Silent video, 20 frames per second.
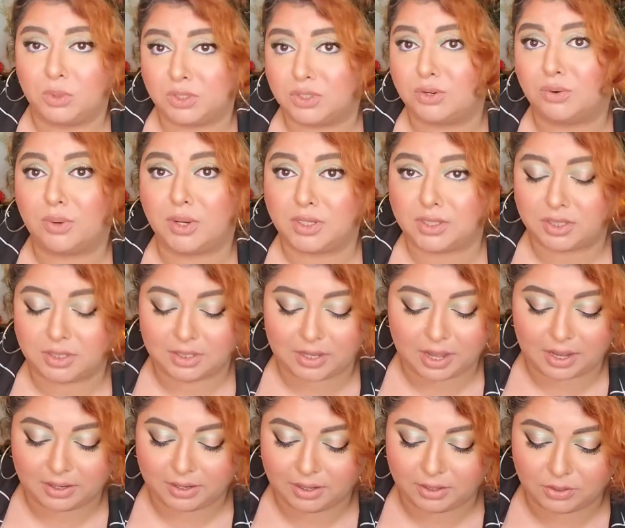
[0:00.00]
was crazy
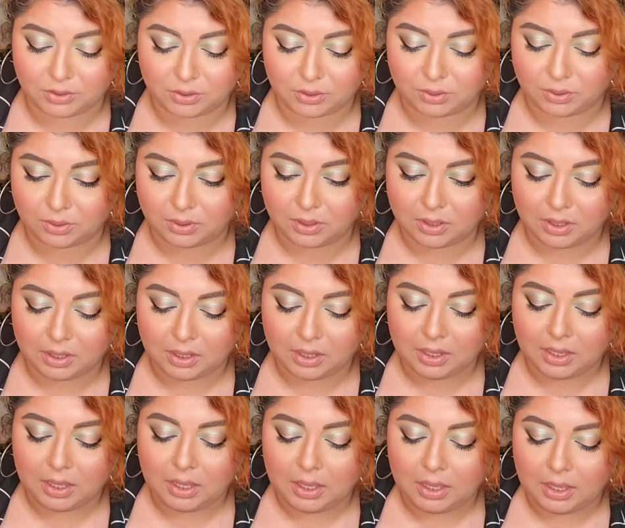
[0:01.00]
that day too.
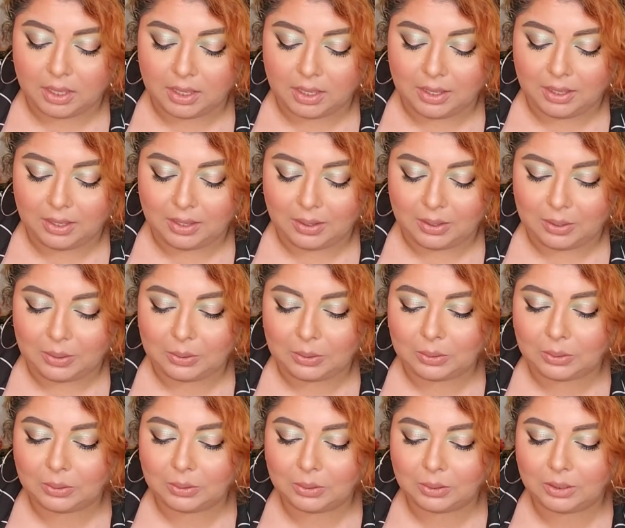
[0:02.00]

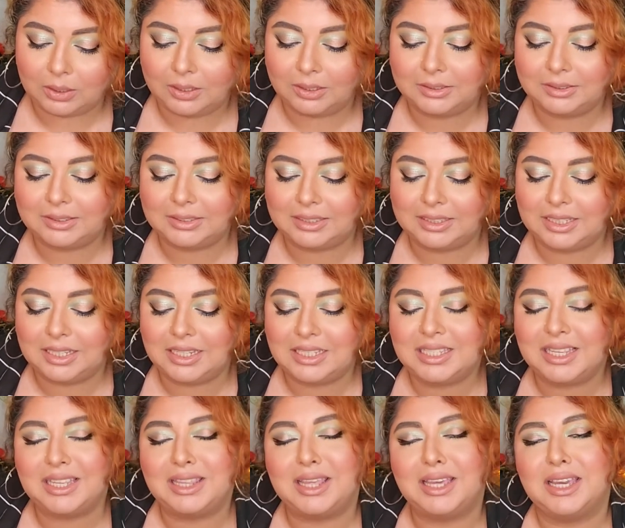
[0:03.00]
Oh,
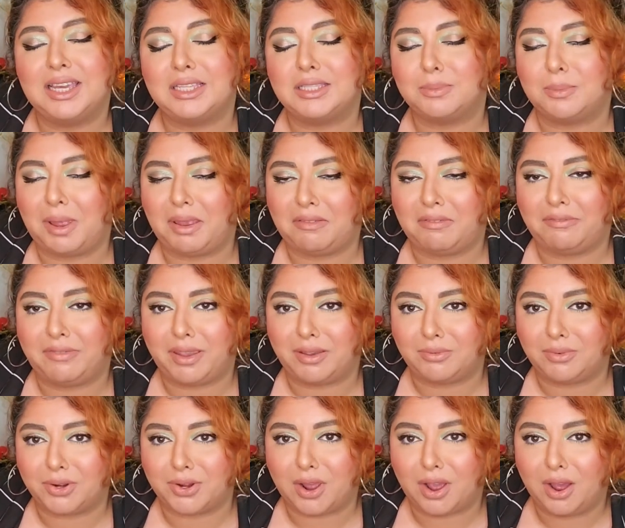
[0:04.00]
this I think is my
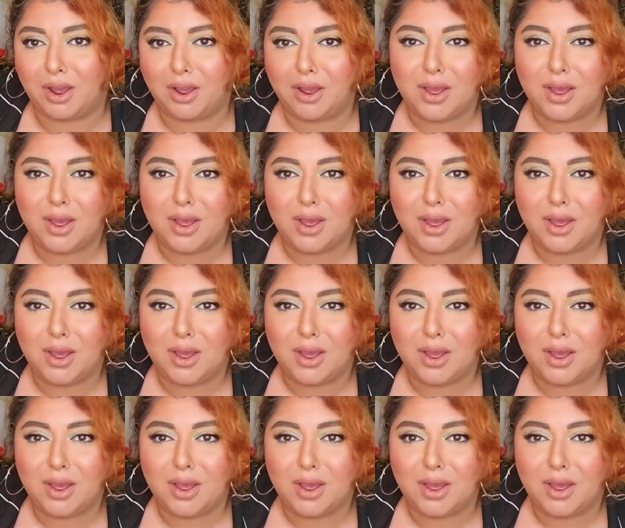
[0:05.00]
favorite.